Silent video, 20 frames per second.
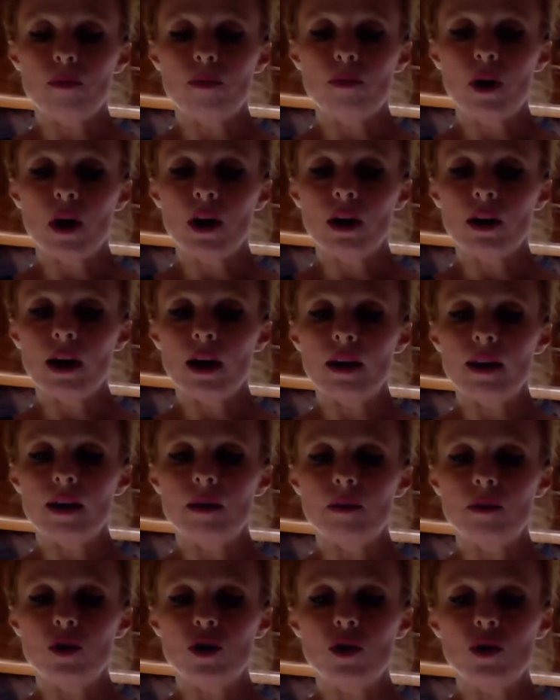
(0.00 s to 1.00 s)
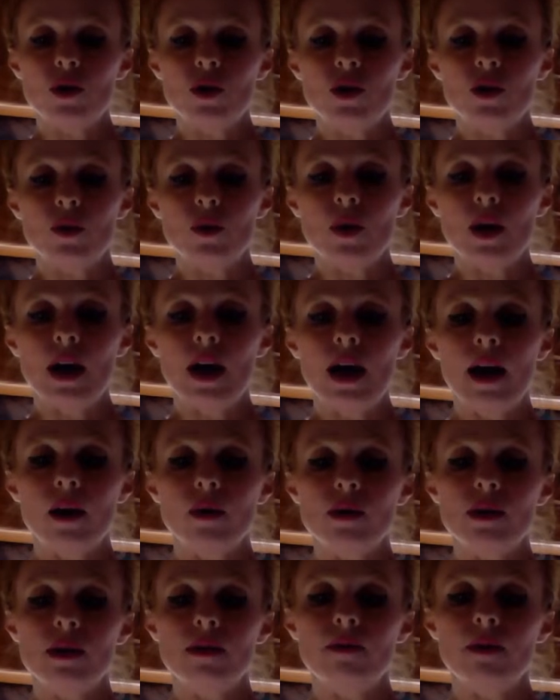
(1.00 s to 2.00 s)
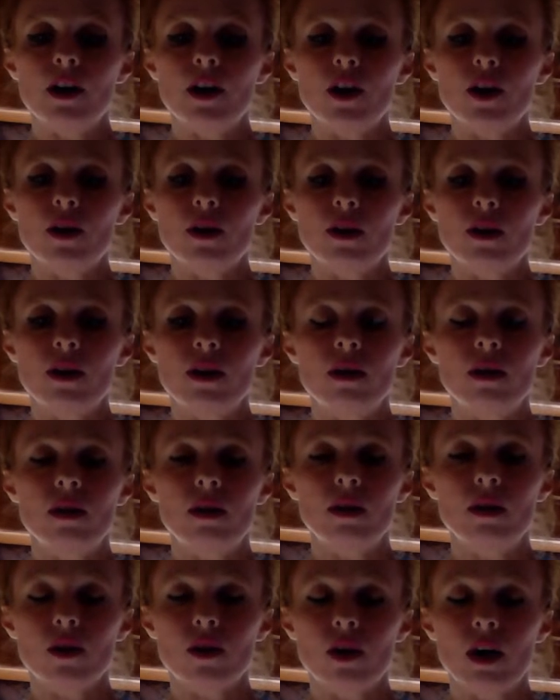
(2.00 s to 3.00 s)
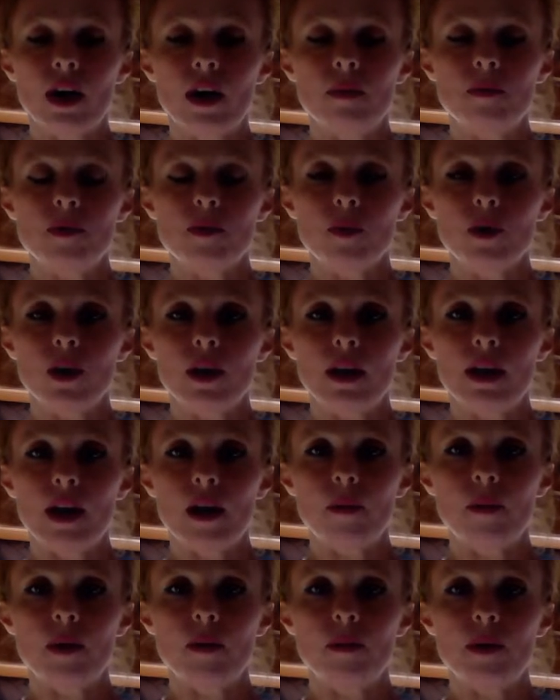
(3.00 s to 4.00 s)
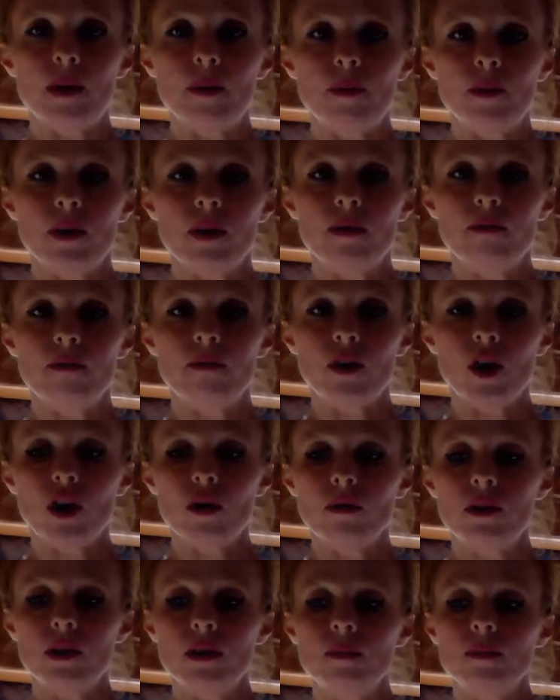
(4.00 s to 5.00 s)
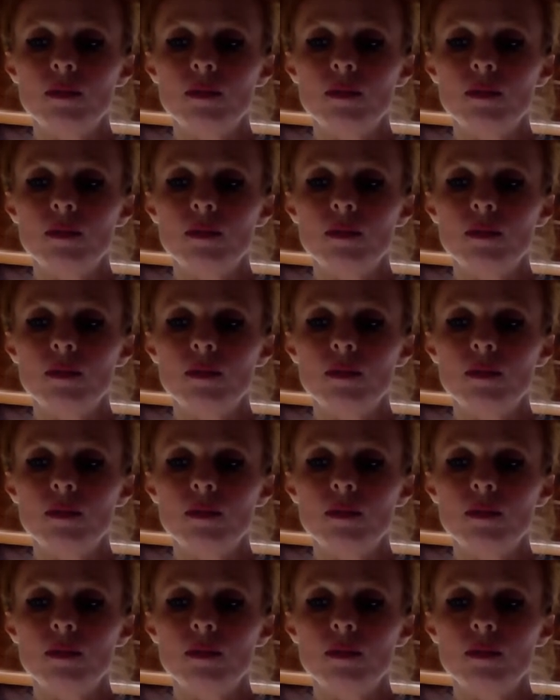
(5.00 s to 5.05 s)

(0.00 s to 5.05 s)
partly, I think, due to how severe their crimes were and how many people it involved.